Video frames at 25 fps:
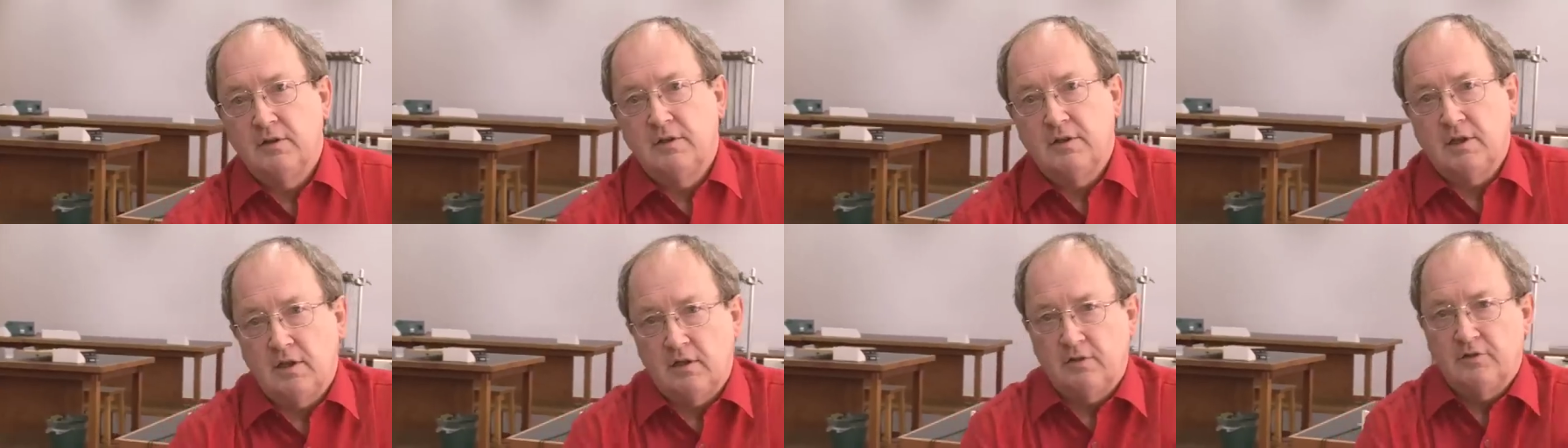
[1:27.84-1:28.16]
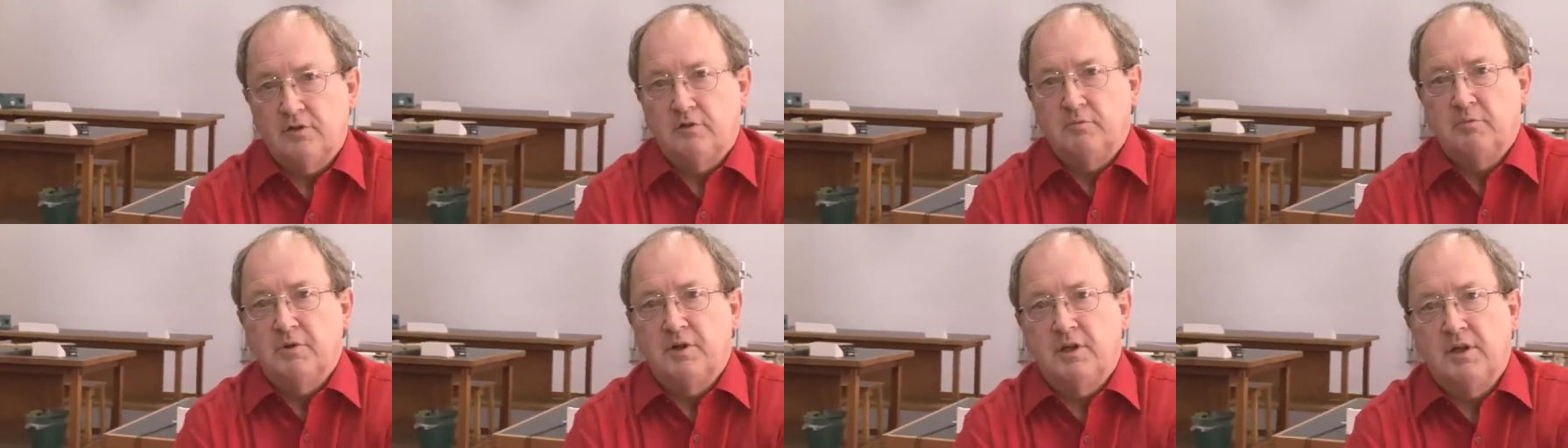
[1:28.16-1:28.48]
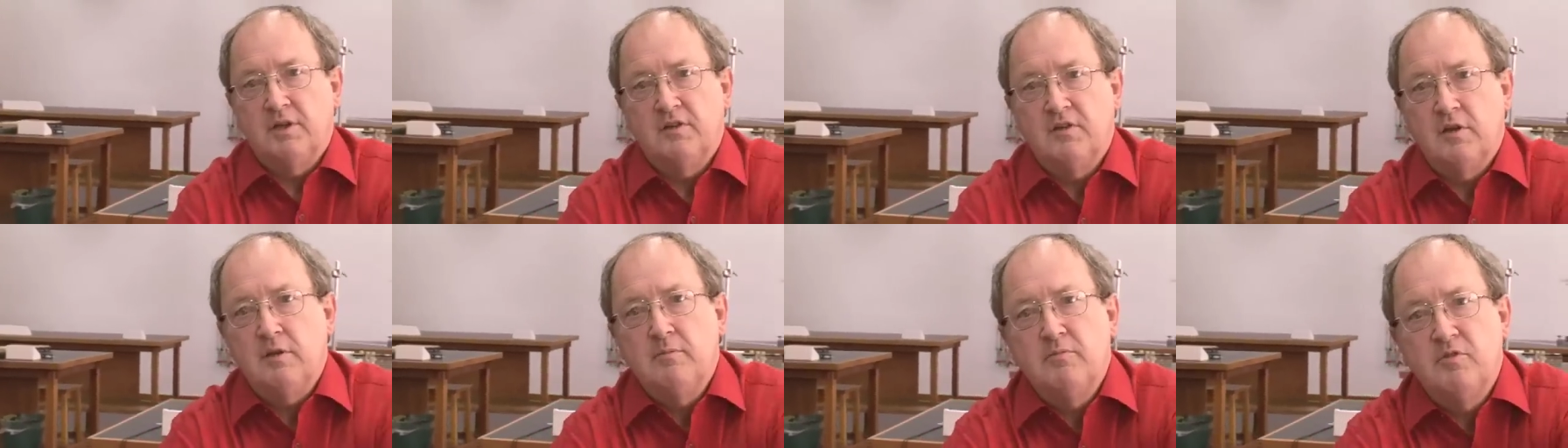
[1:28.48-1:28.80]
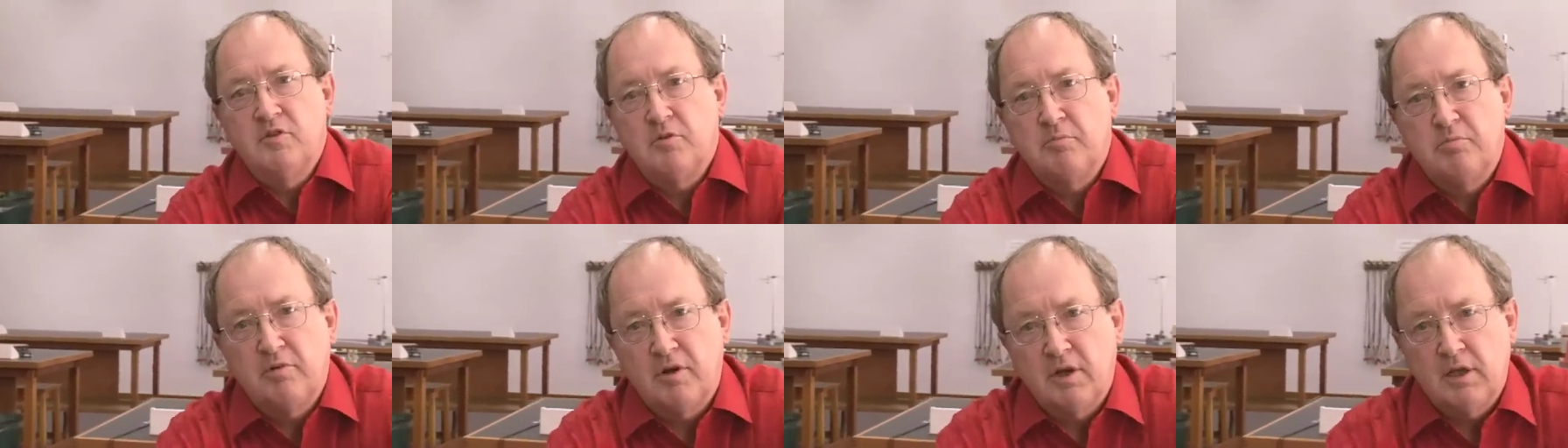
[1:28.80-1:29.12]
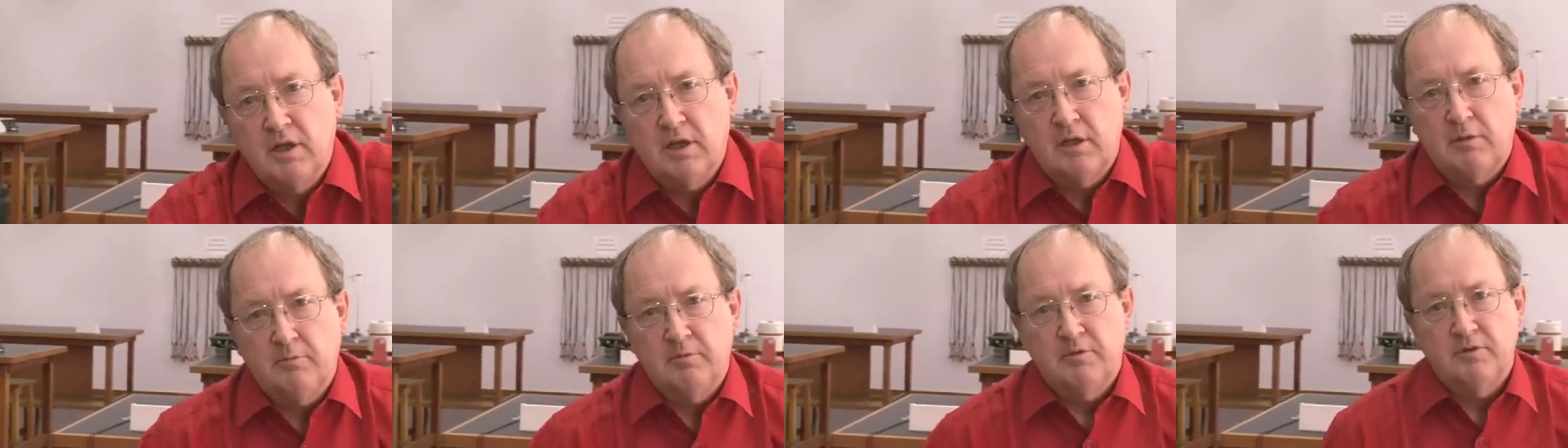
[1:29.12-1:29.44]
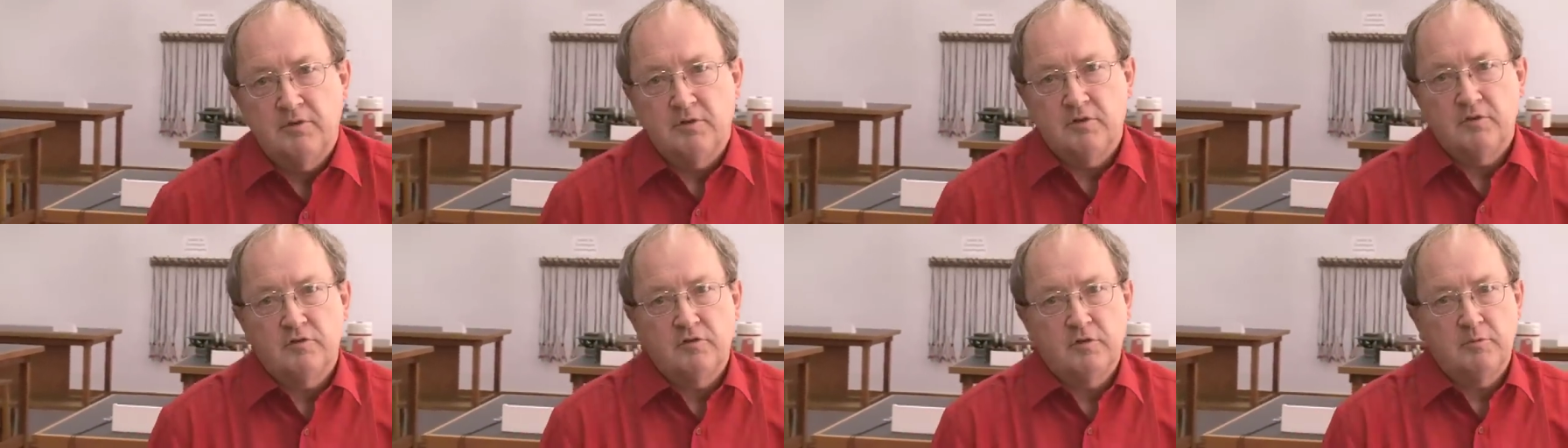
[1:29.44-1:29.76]
the delta, but it seems to break up
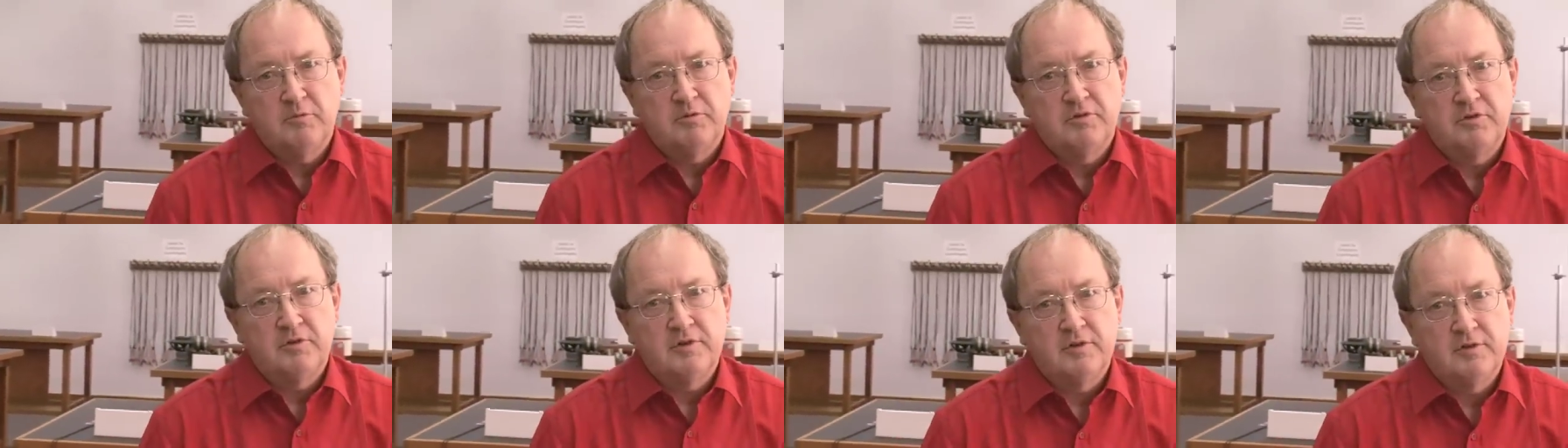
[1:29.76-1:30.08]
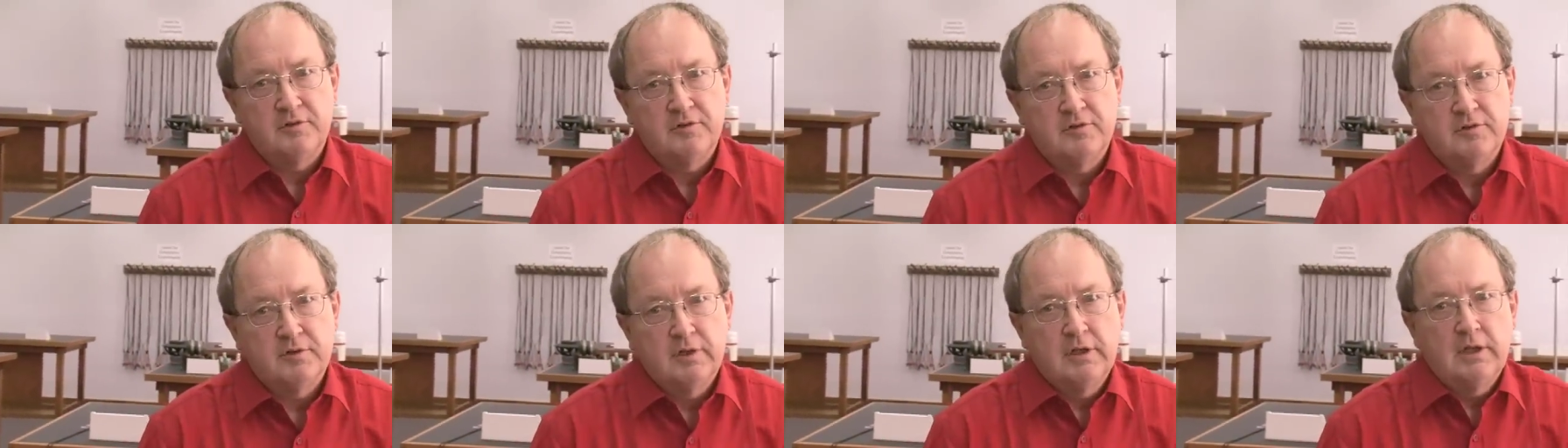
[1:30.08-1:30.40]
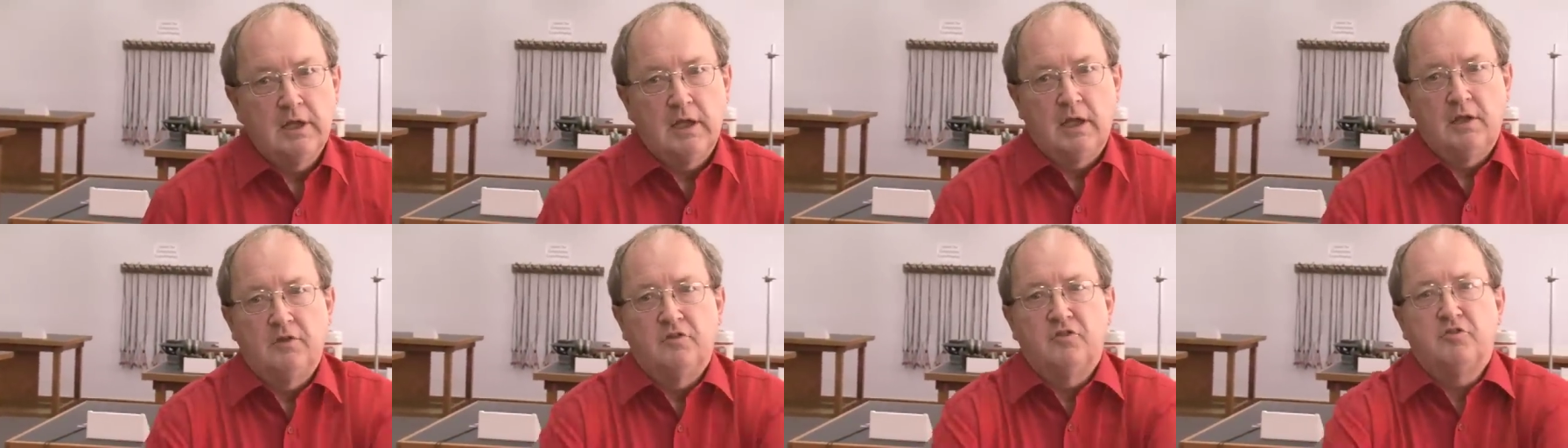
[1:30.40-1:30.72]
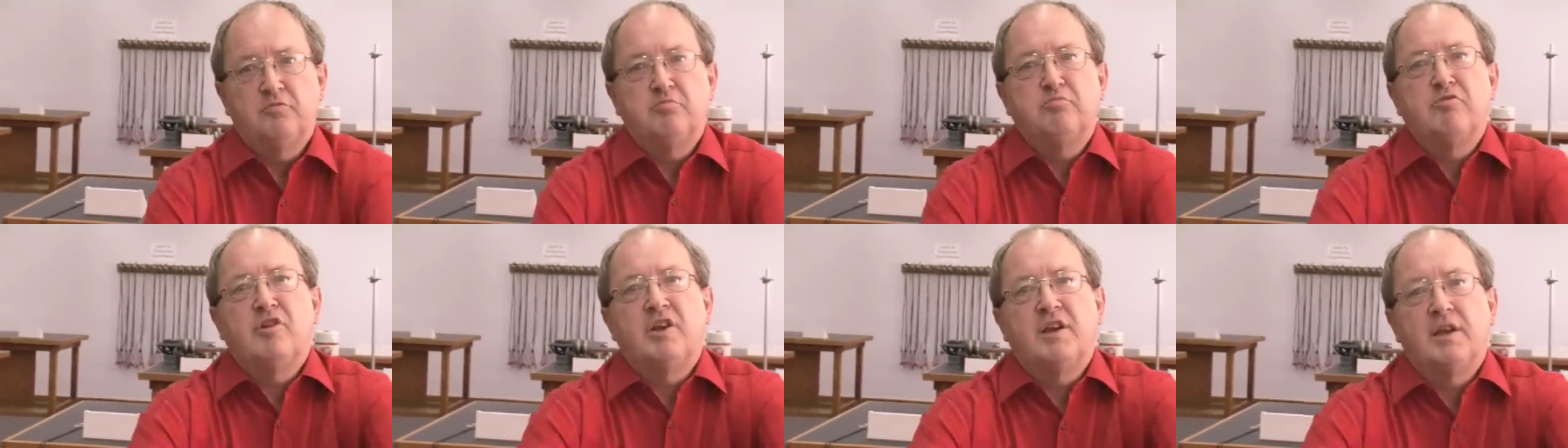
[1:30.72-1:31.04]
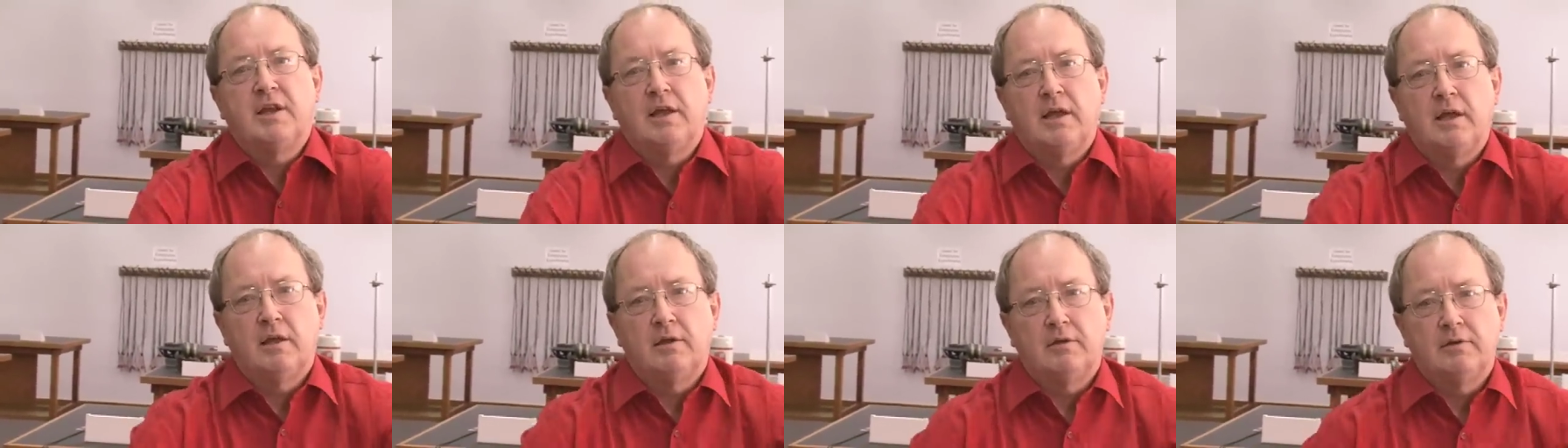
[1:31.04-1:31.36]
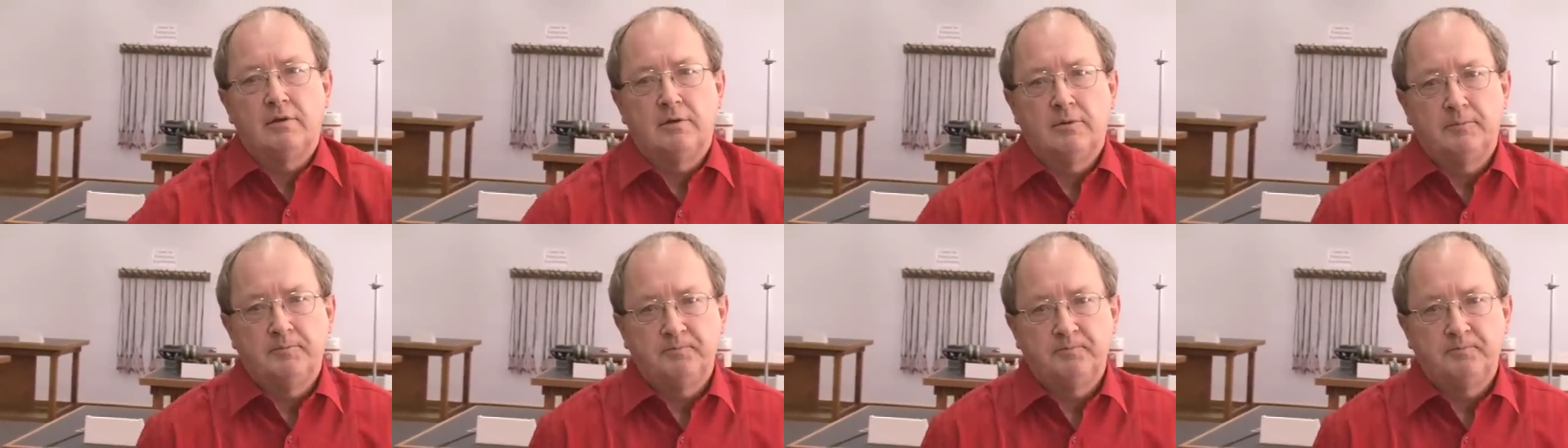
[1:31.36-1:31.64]
into tributaries and spread out.